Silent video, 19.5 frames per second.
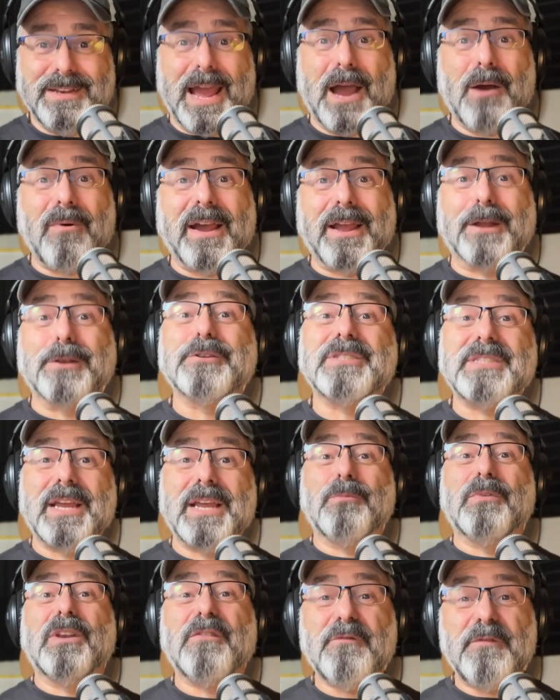and now I
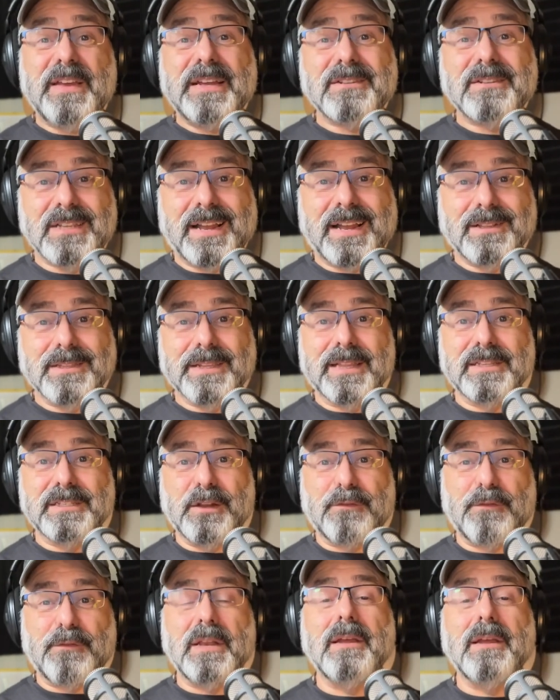understand what it feels like a little
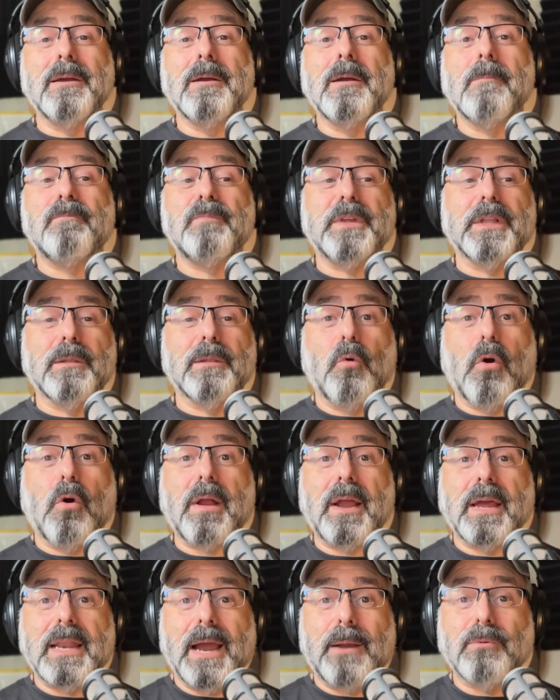different, a little
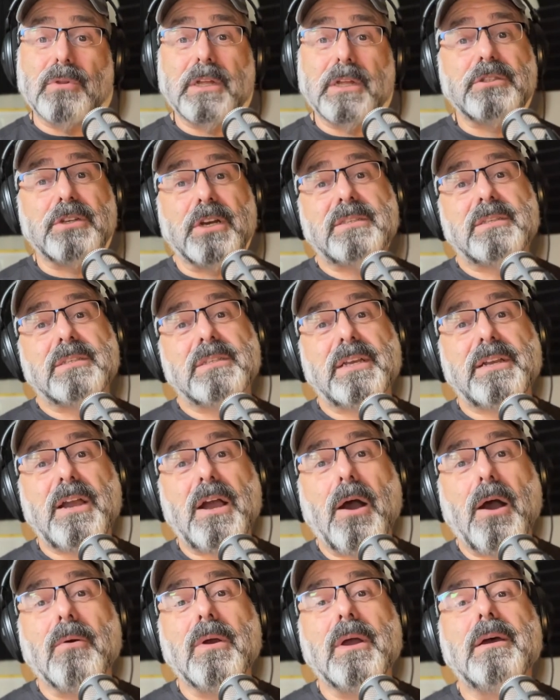more, and I will adjust as I
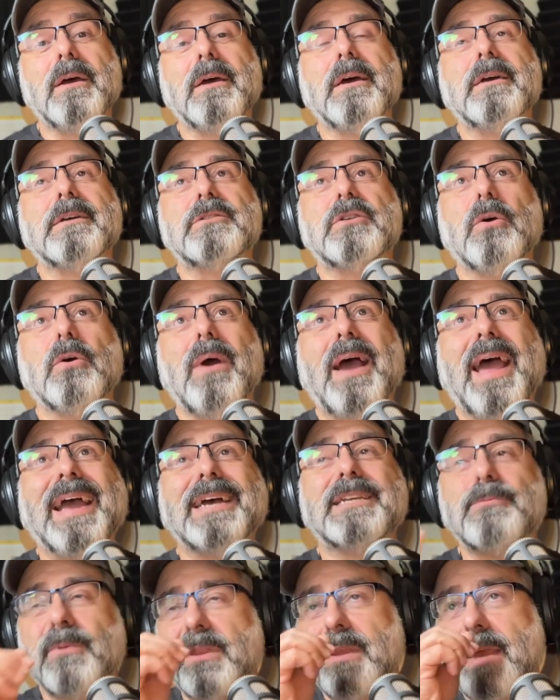go. So,
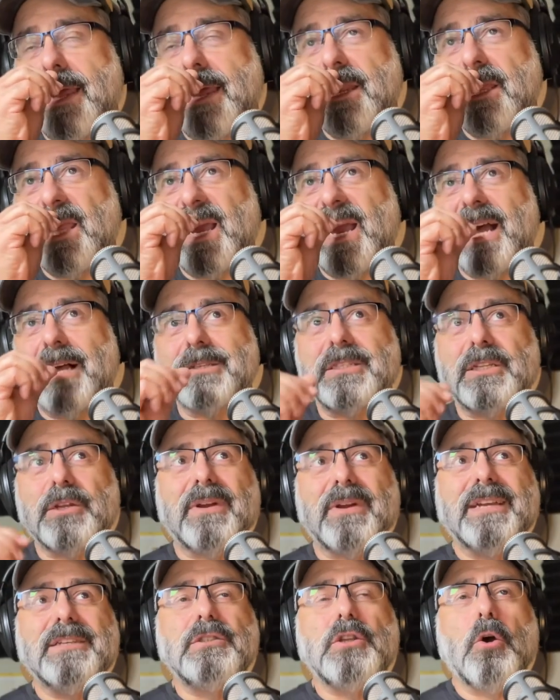as with anything else,
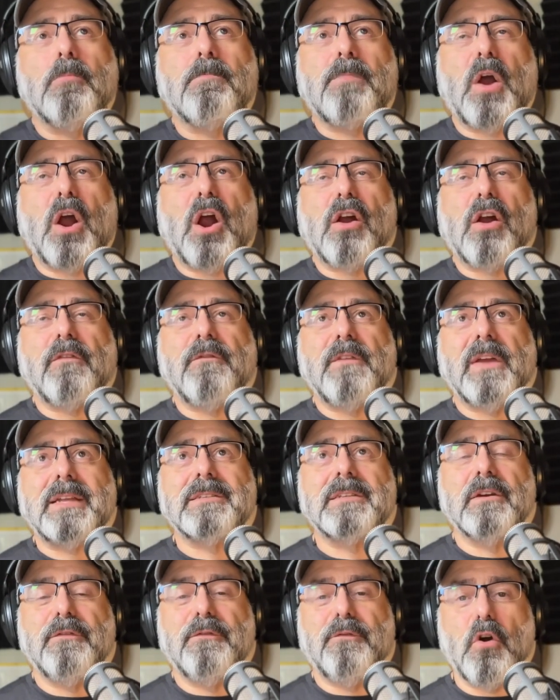there is no
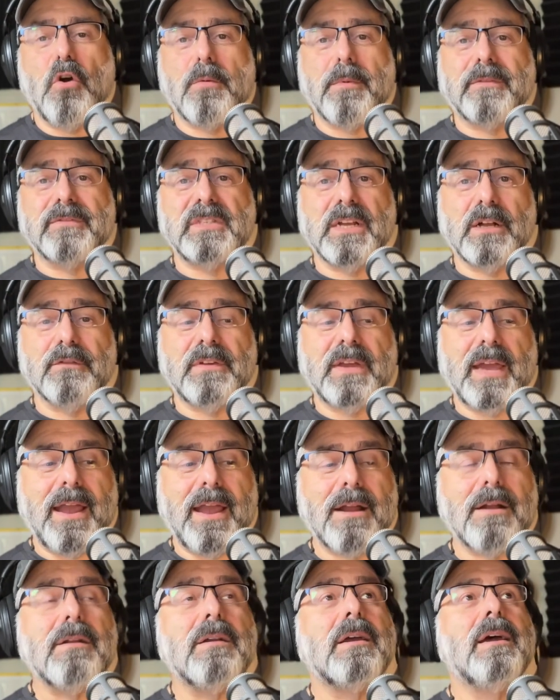perfect form of self
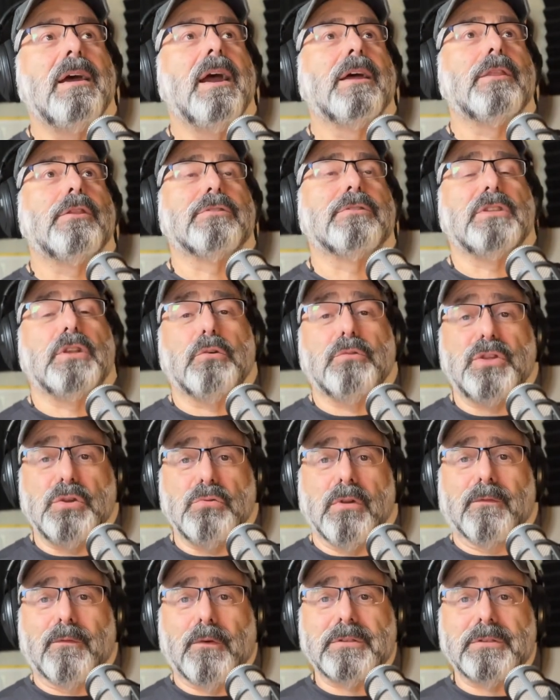care. There's no
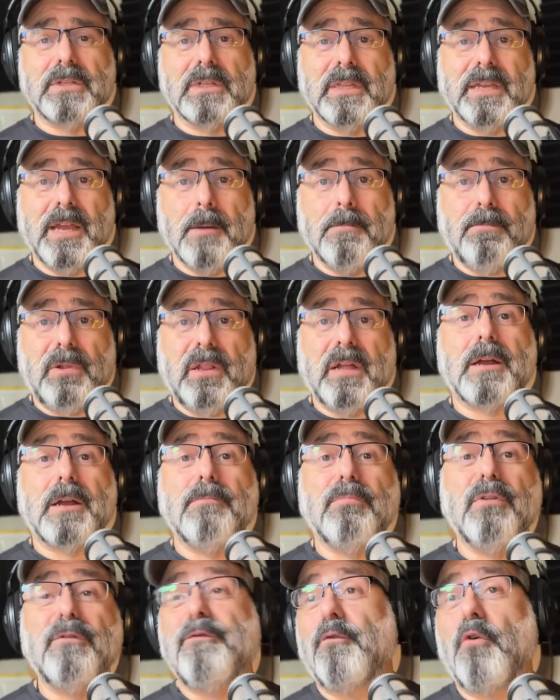universally
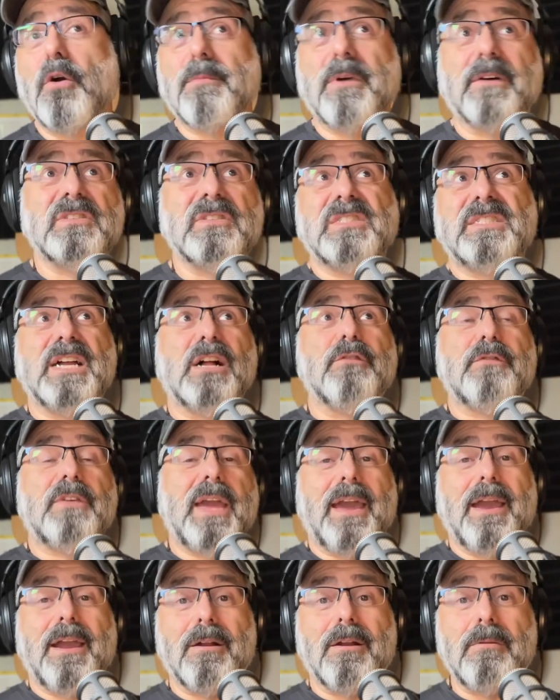applicable form of self
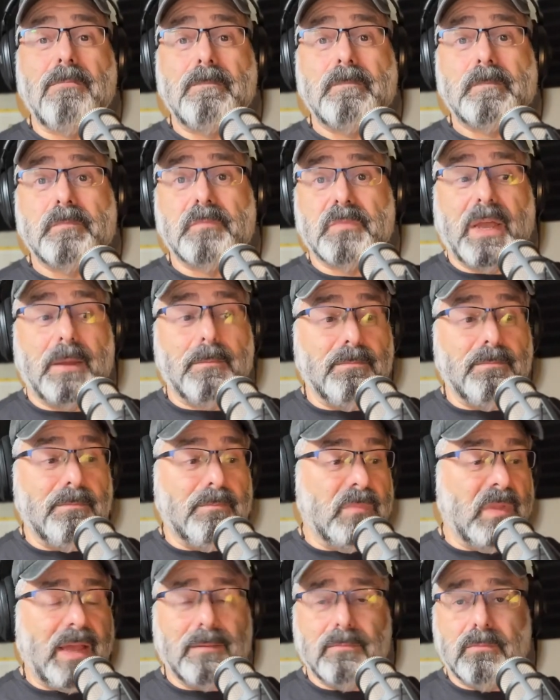care that,
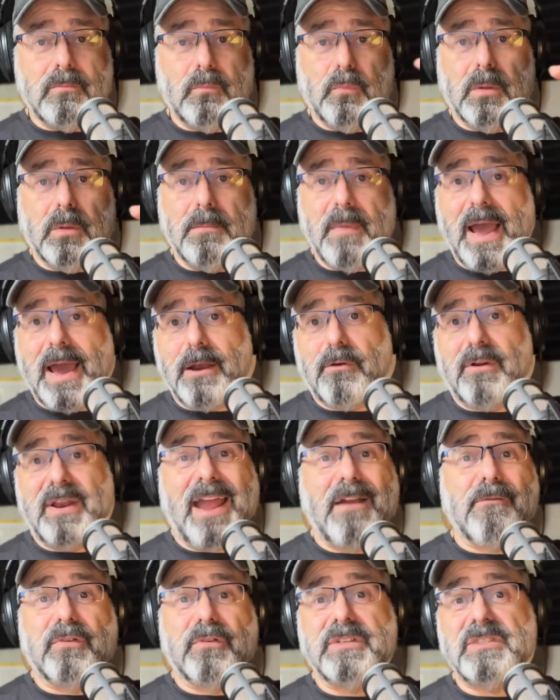that will matter
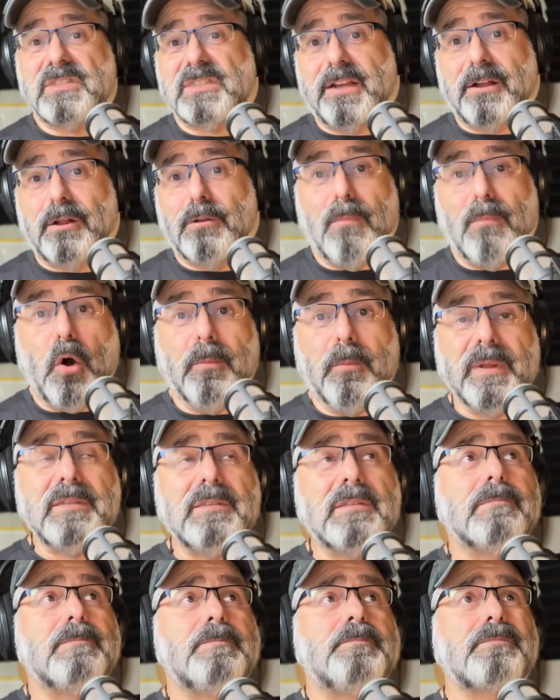in every single
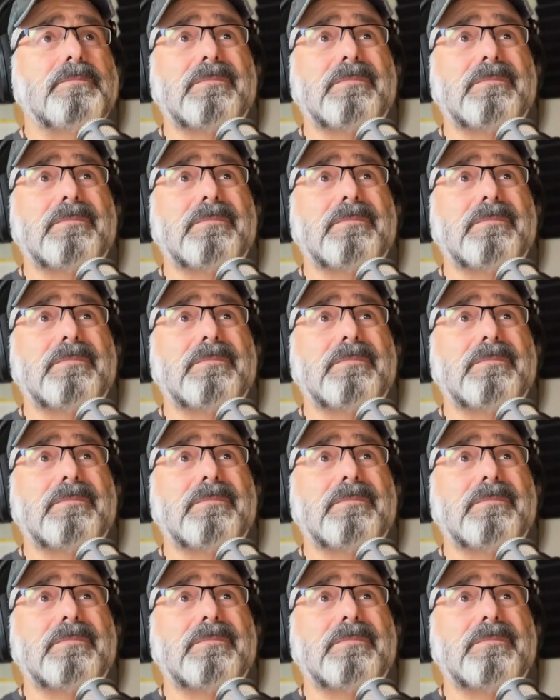moment.